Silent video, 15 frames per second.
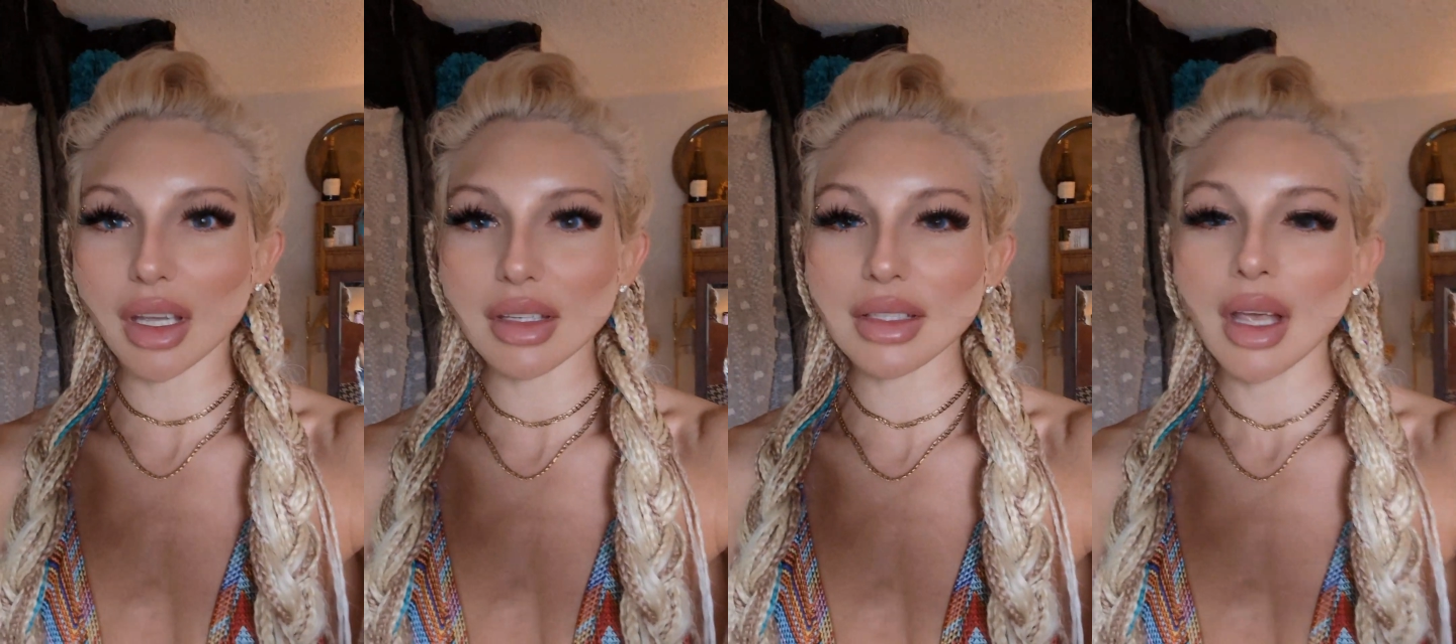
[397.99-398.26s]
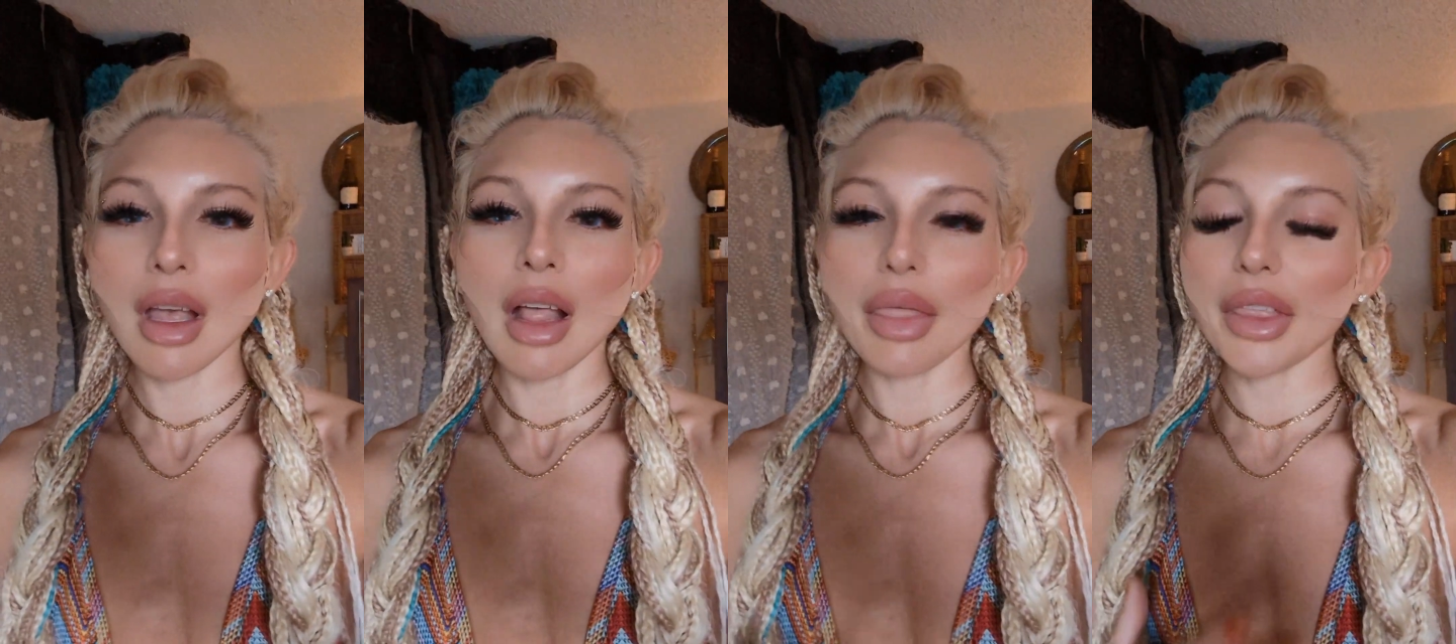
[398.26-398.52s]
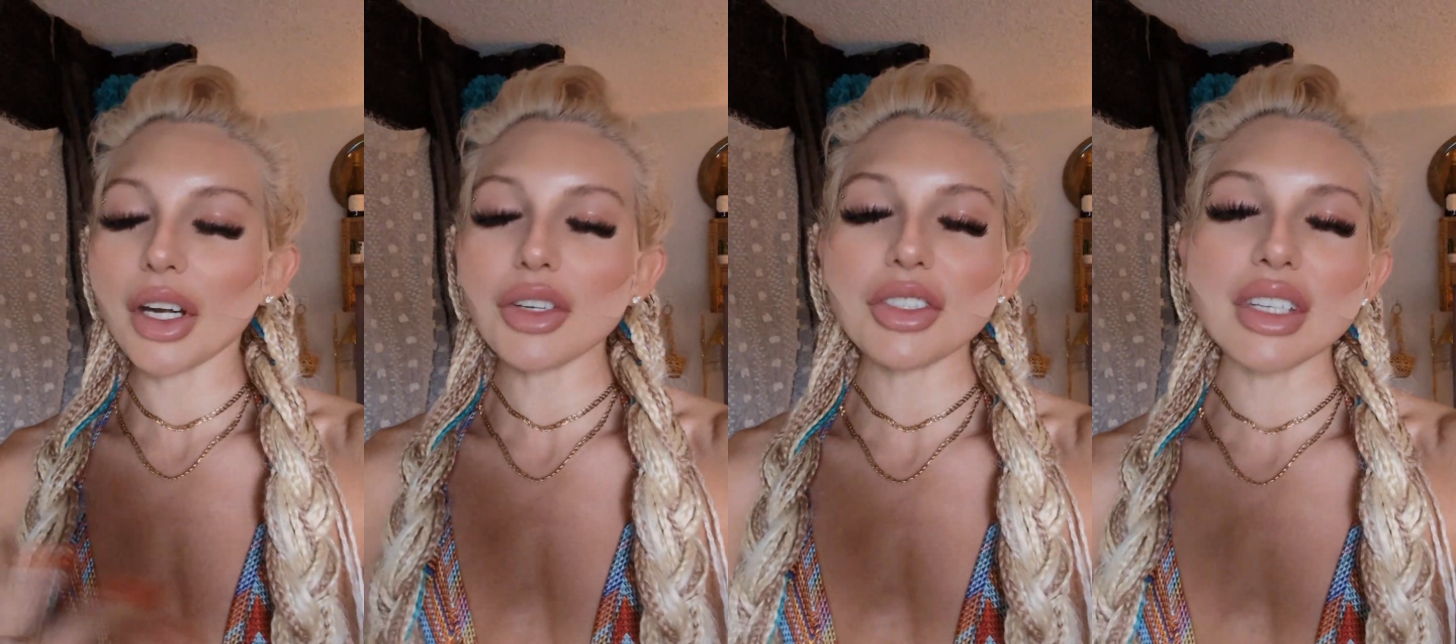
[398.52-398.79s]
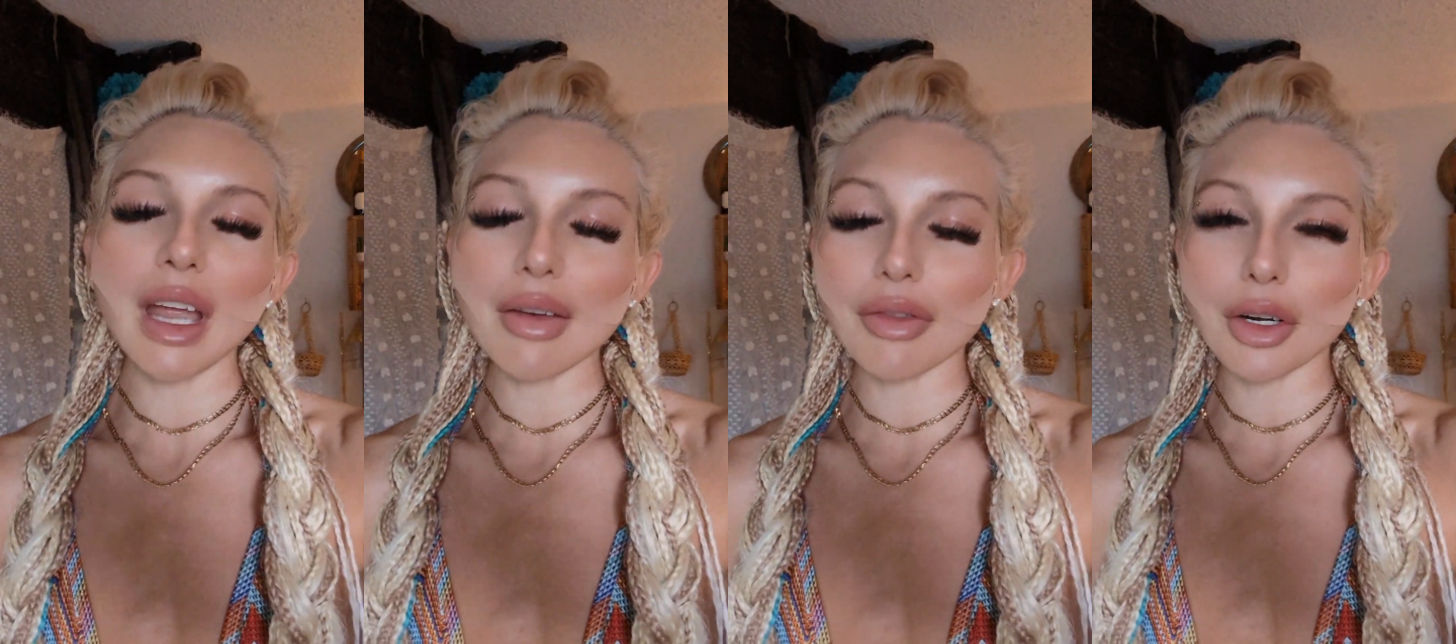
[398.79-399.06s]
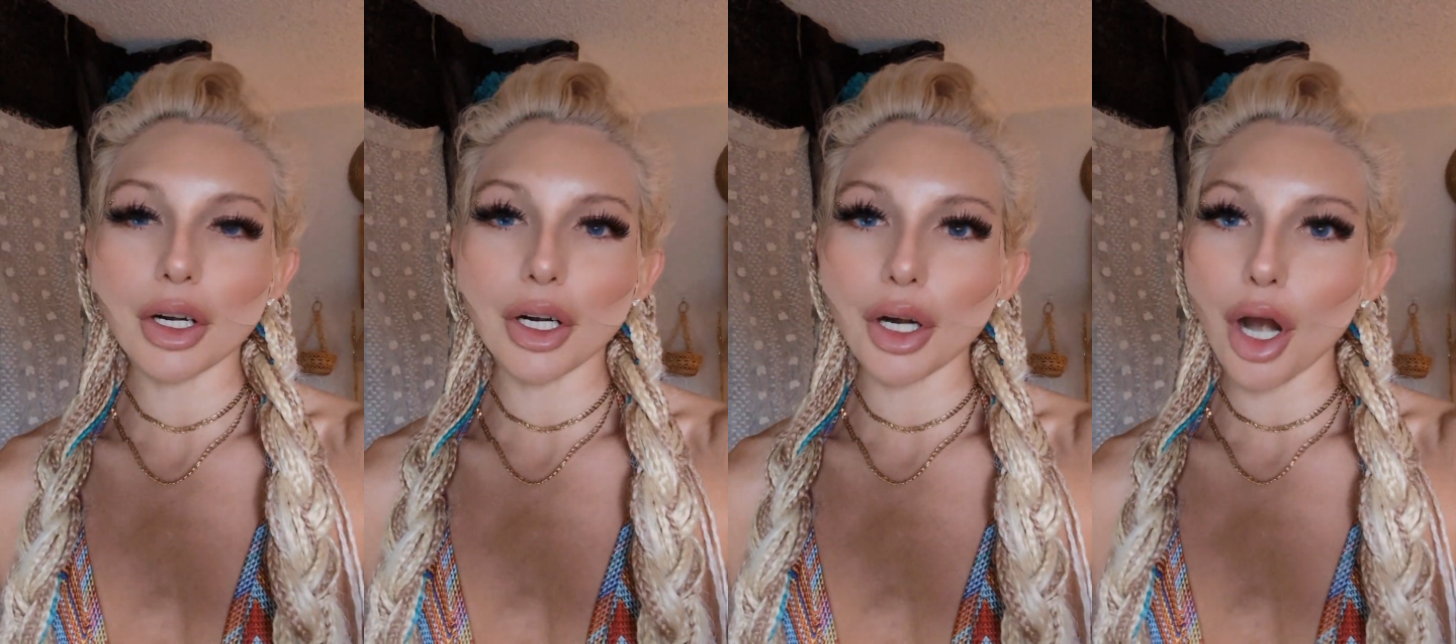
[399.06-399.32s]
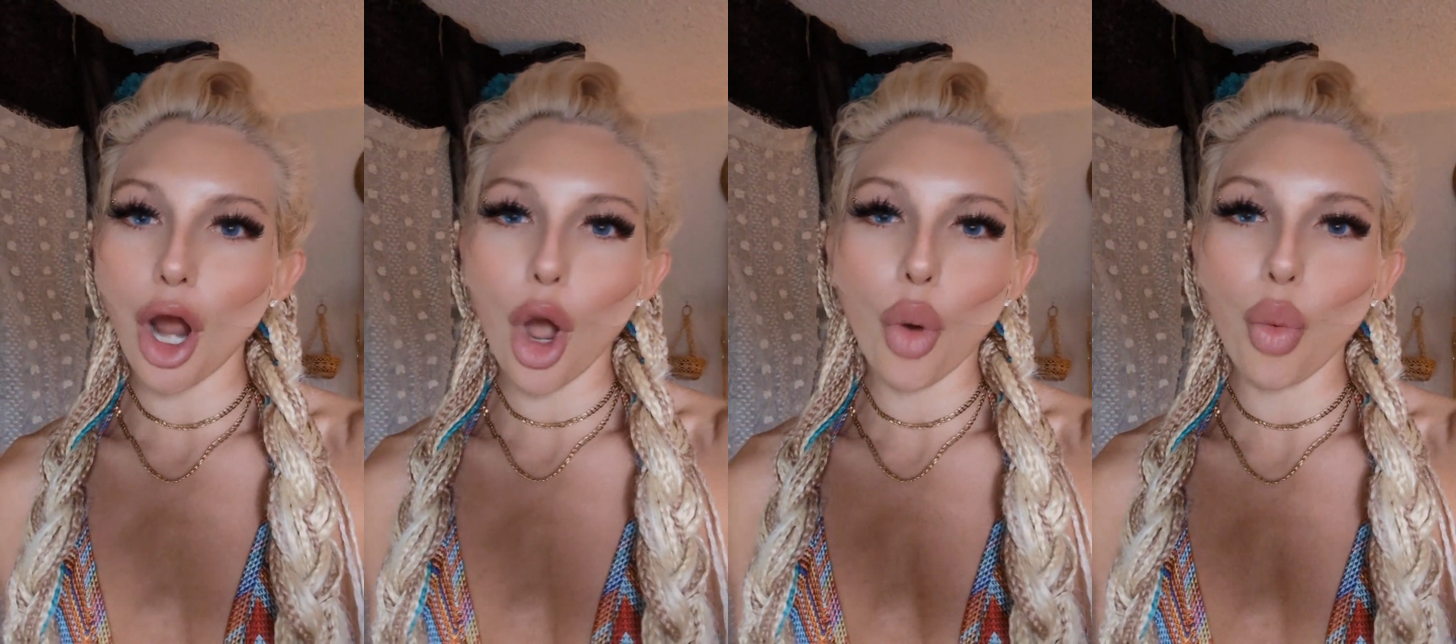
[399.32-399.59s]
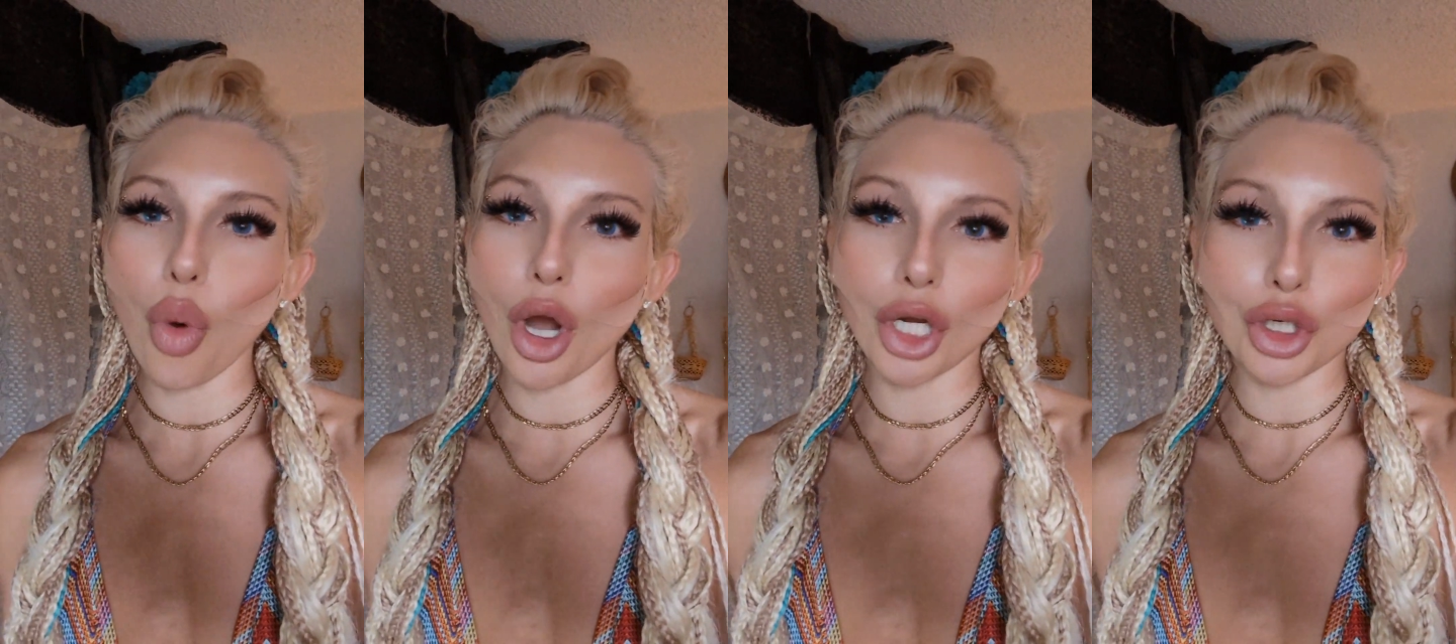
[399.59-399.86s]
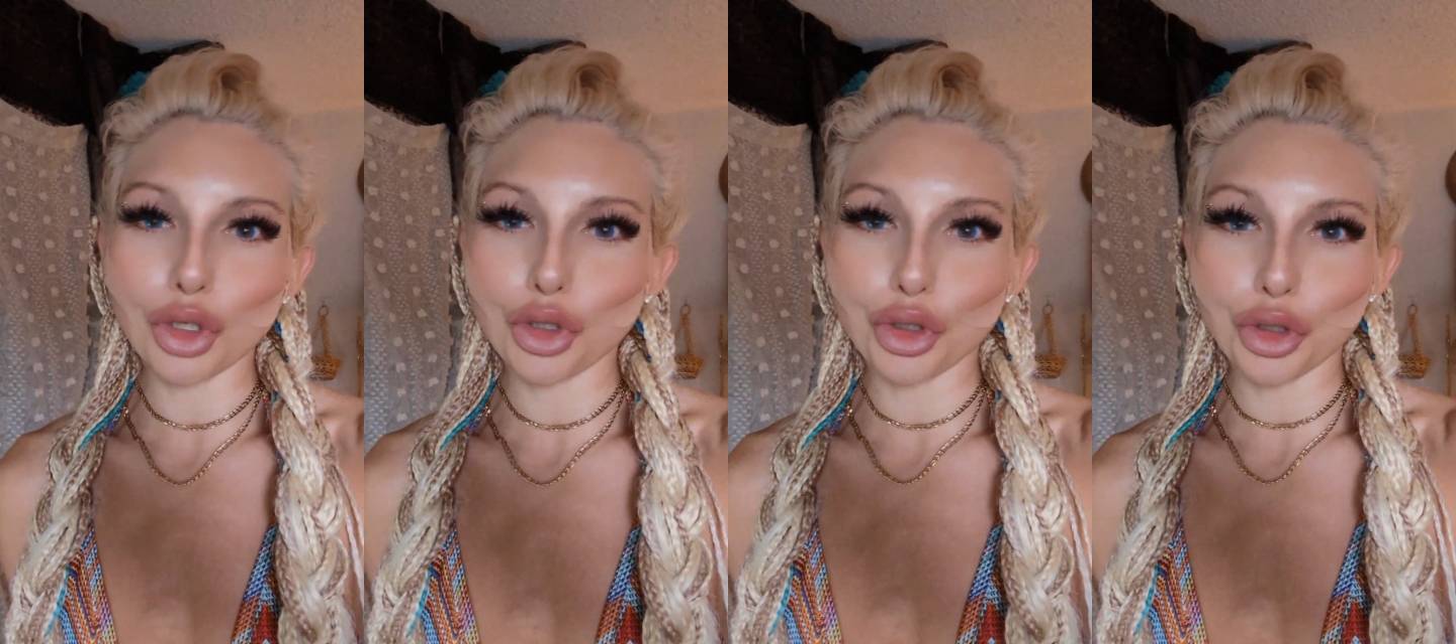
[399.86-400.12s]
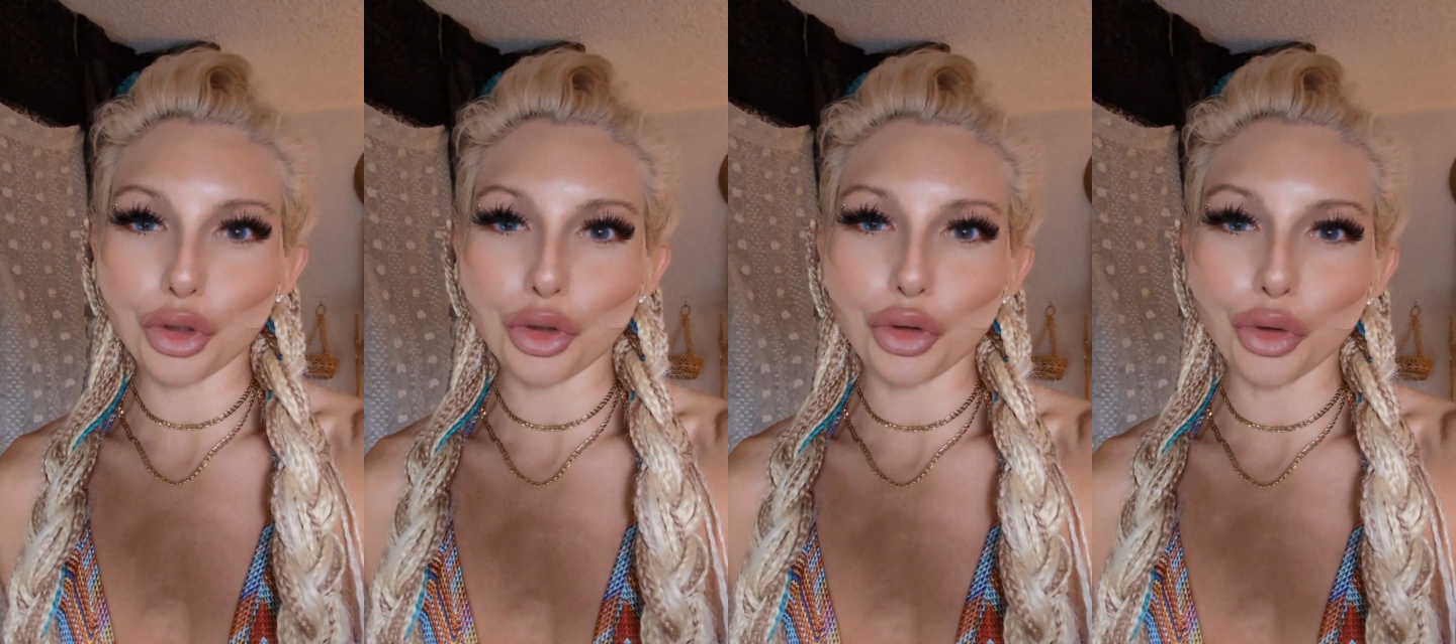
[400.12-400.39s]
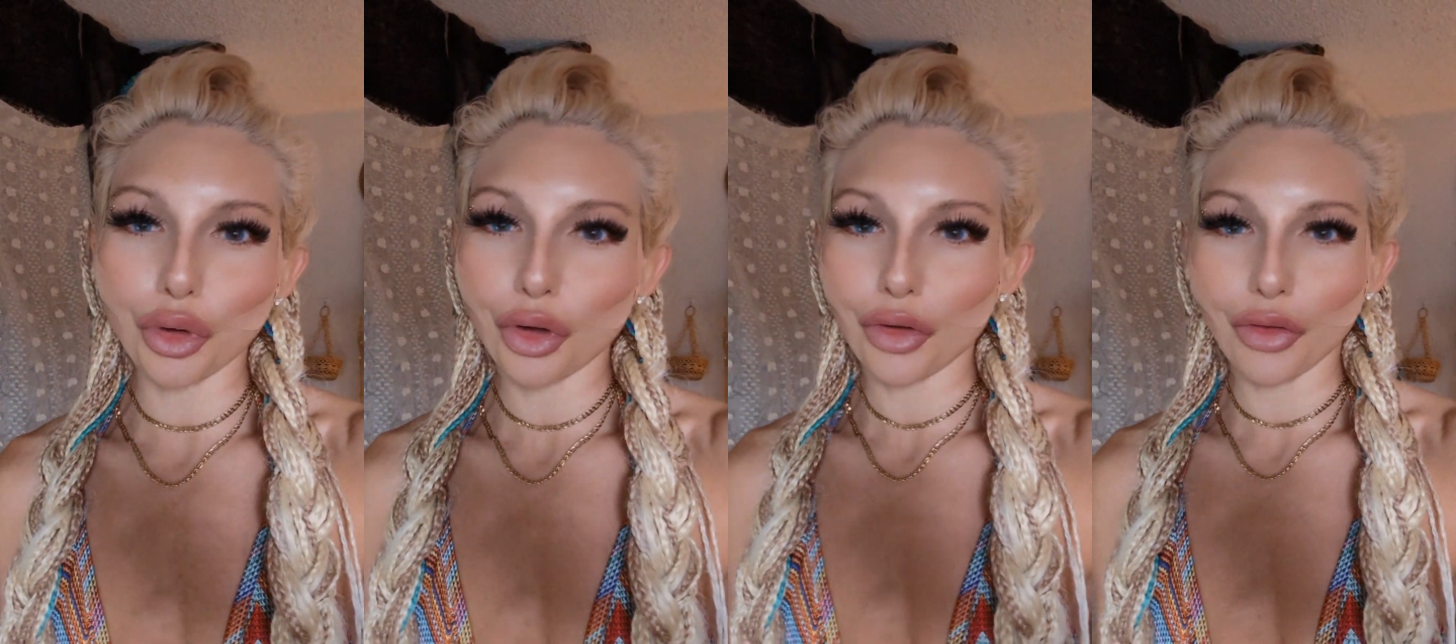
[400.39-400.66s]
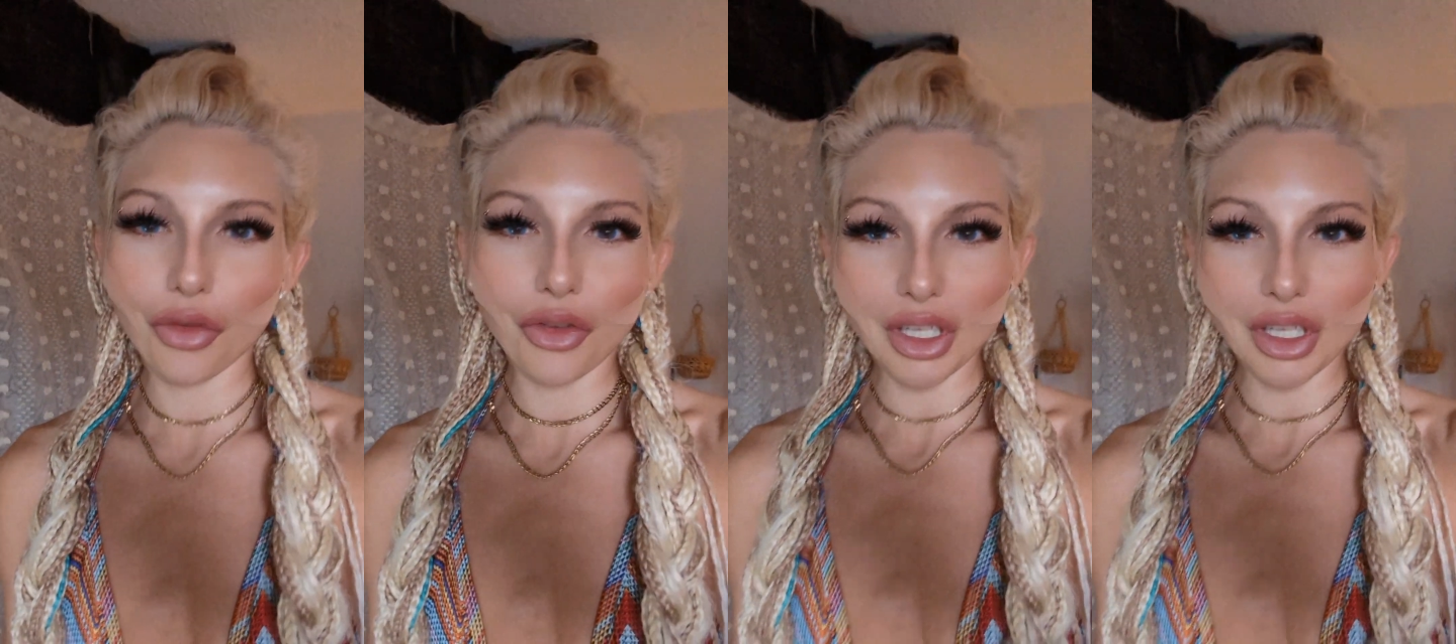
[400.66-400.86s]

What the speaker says: because there's never a one shoe